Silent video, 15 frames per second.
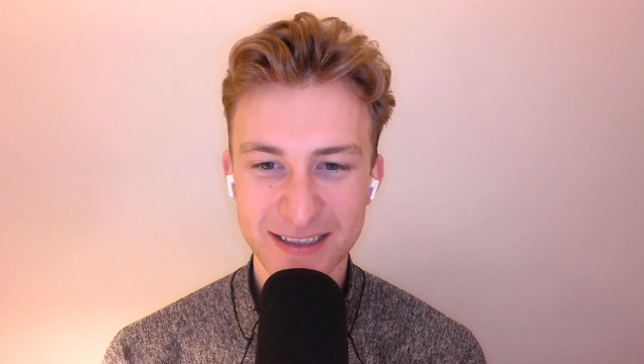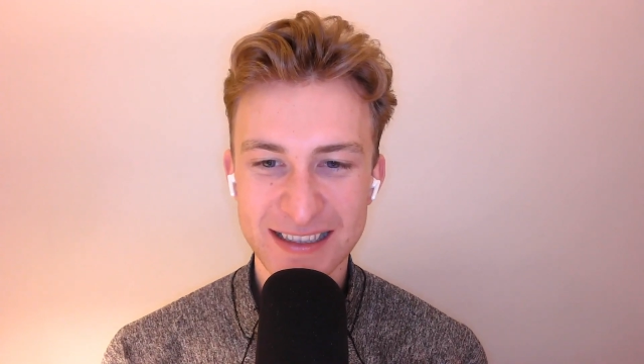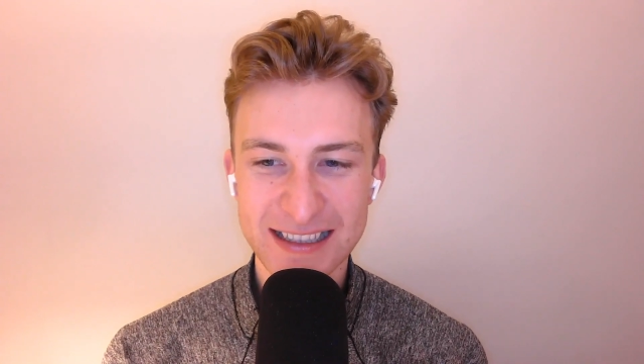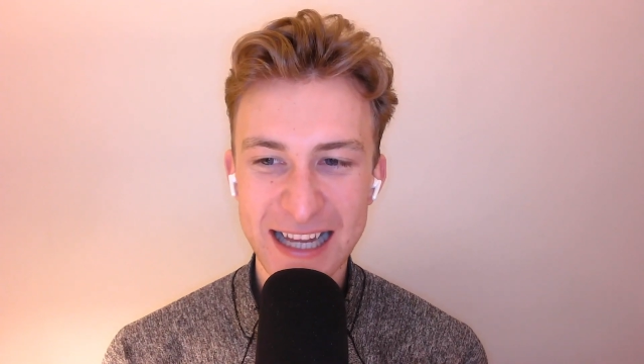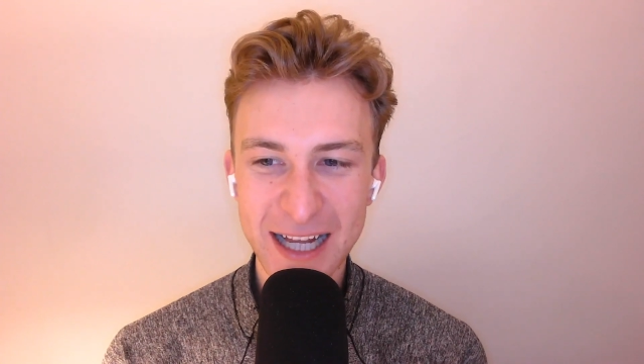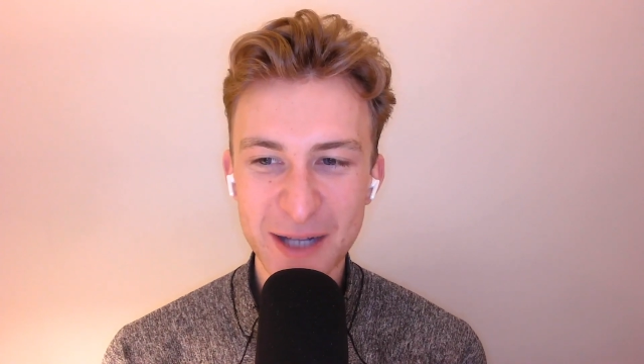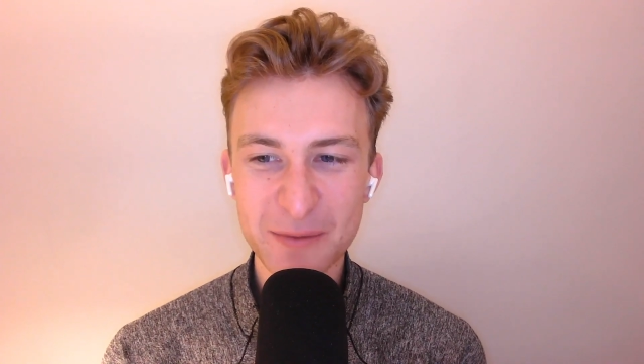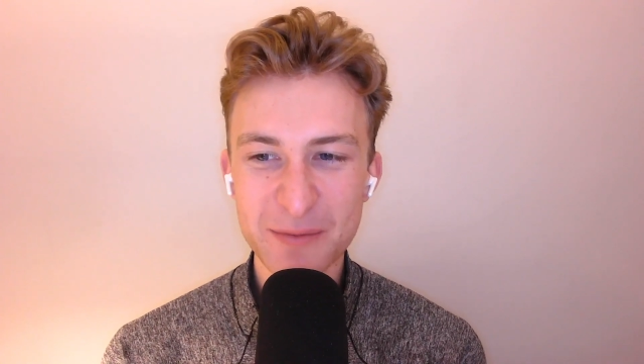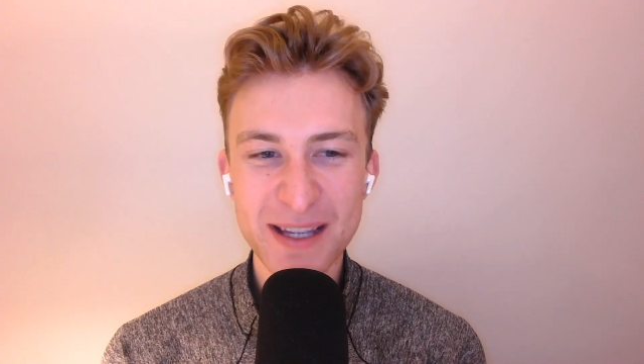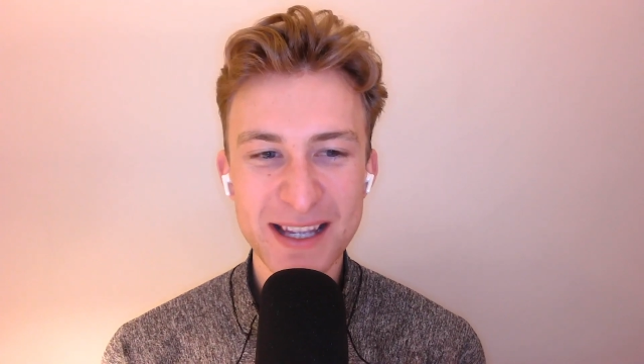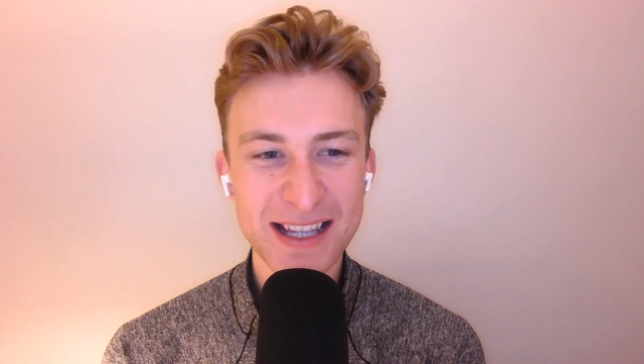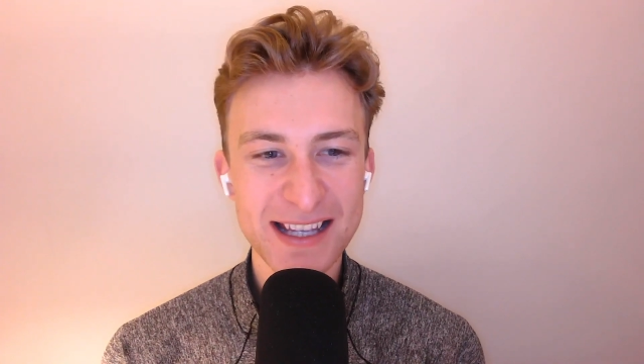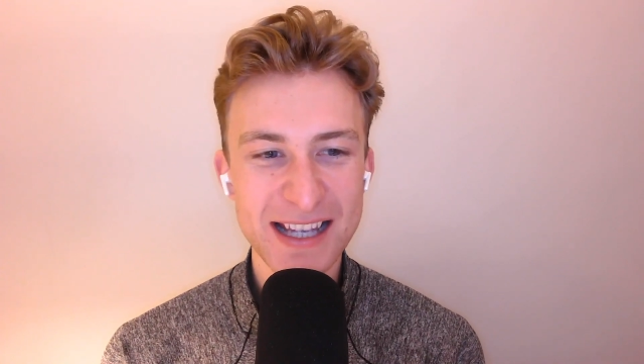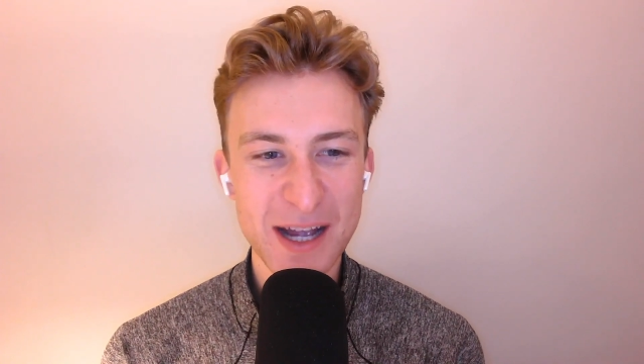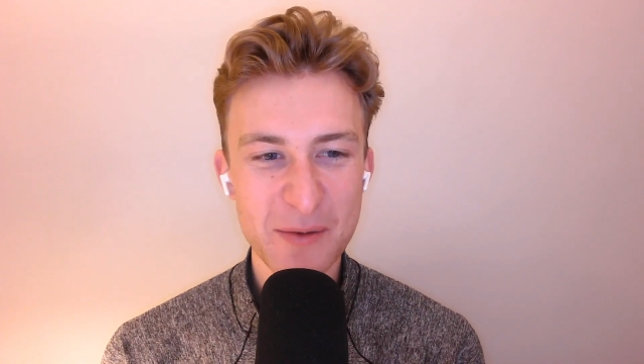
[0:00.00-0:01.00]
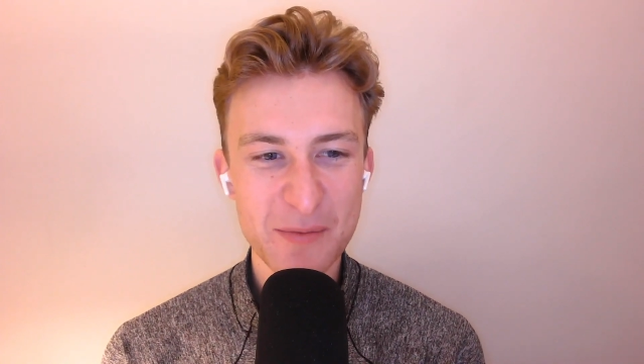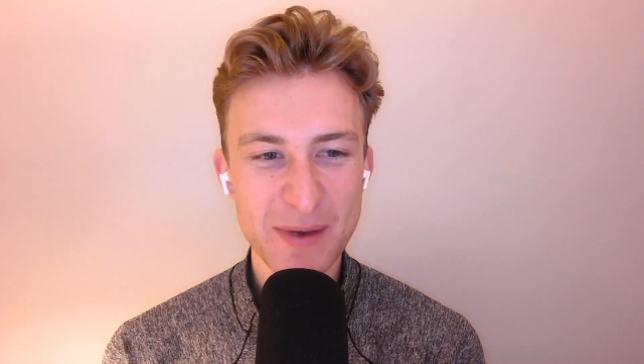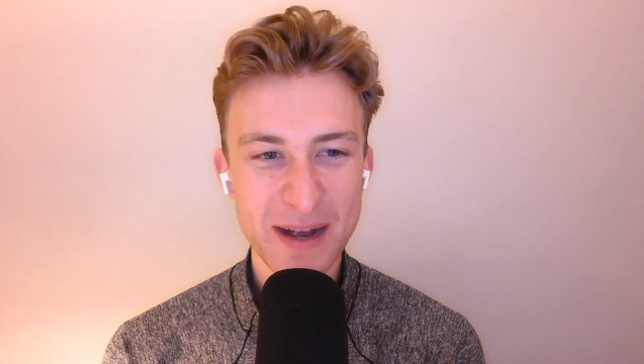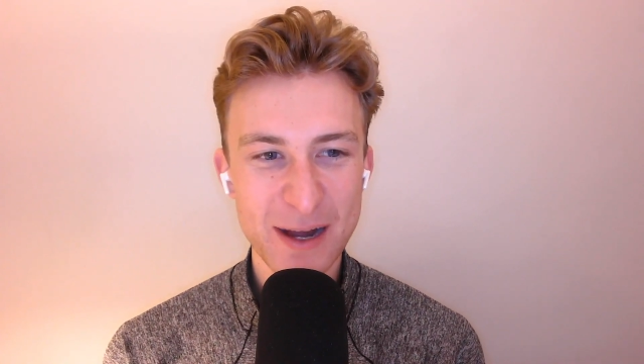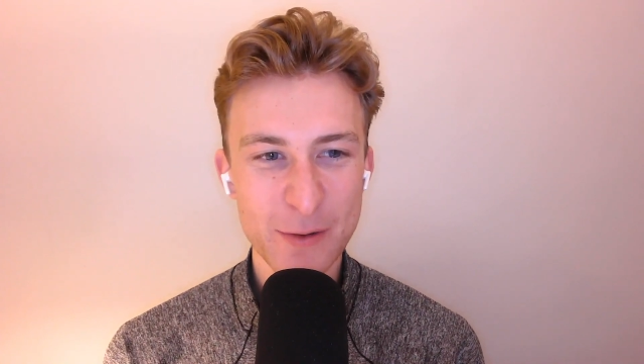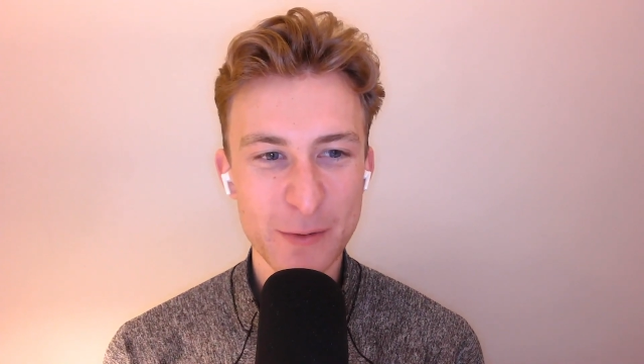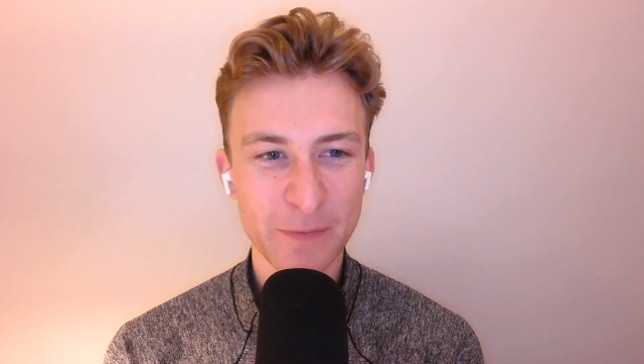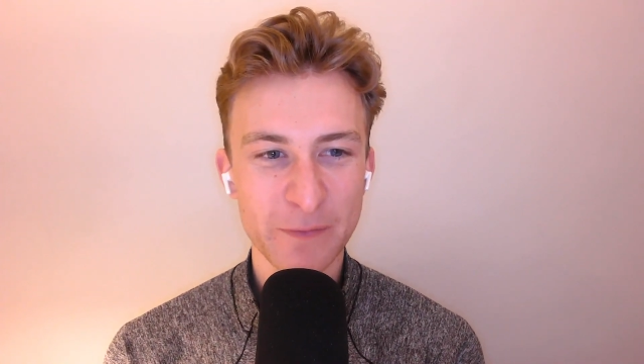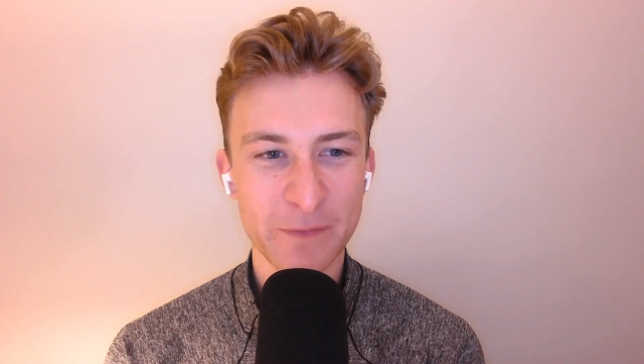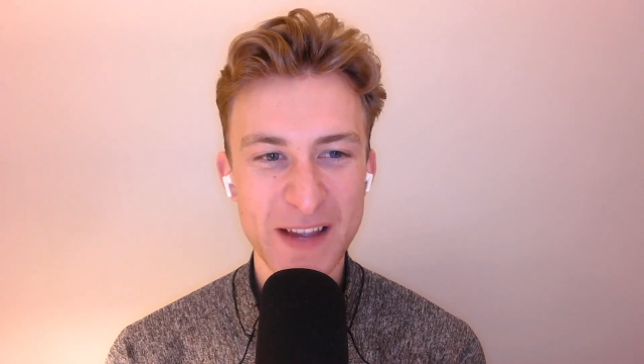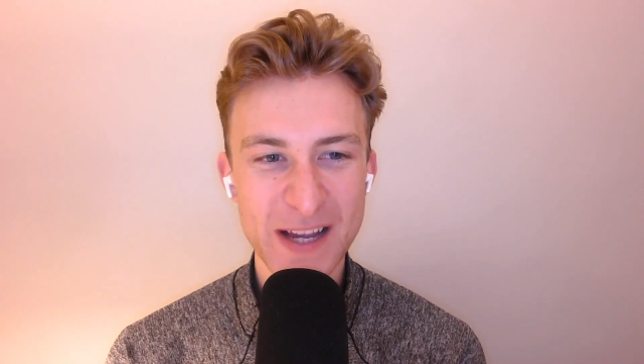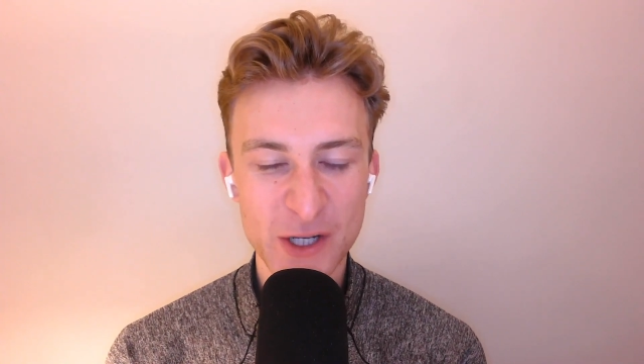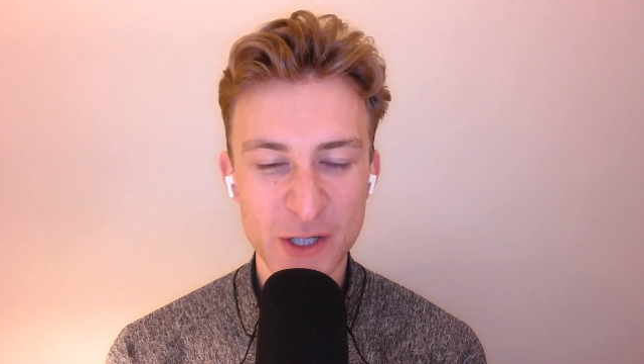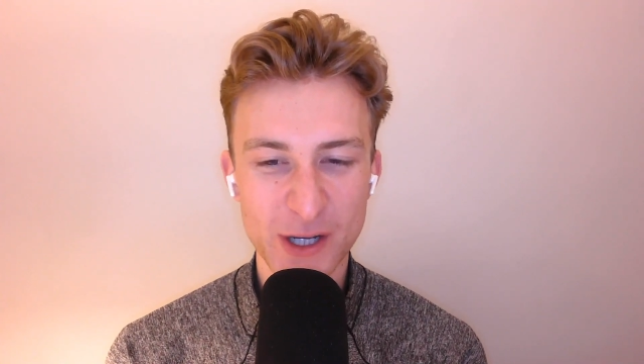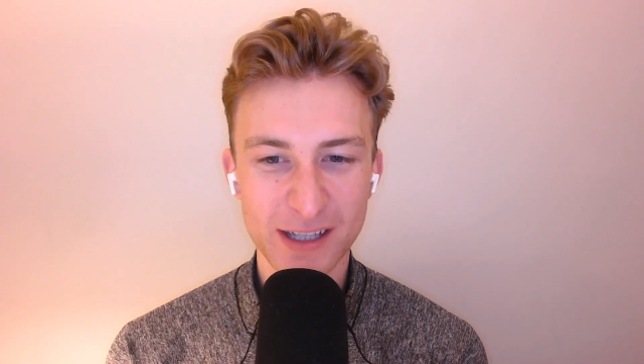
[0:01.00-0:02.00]
Tell me about
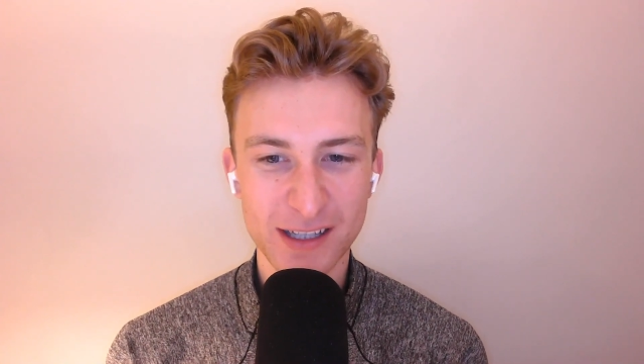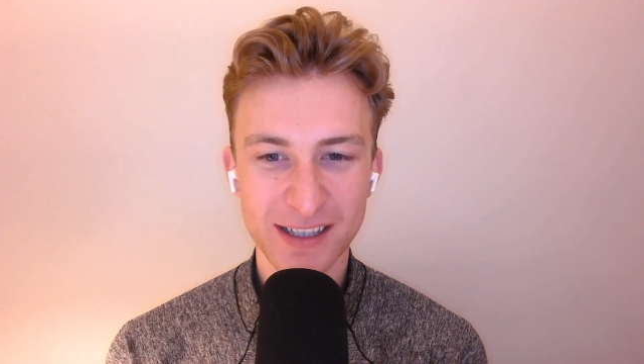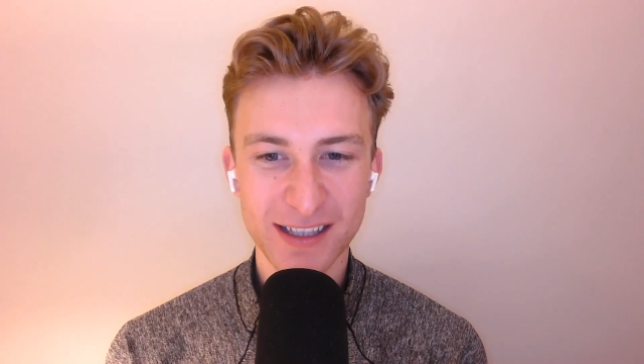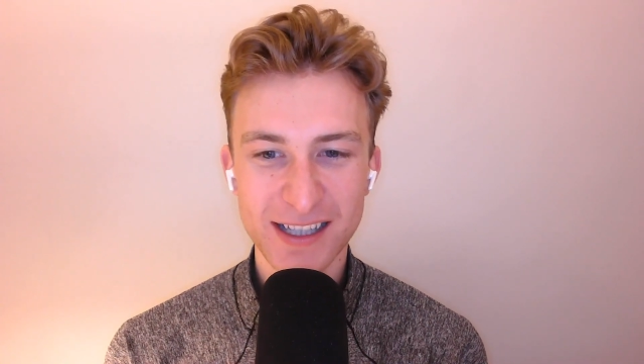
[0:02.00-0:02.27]
fishing.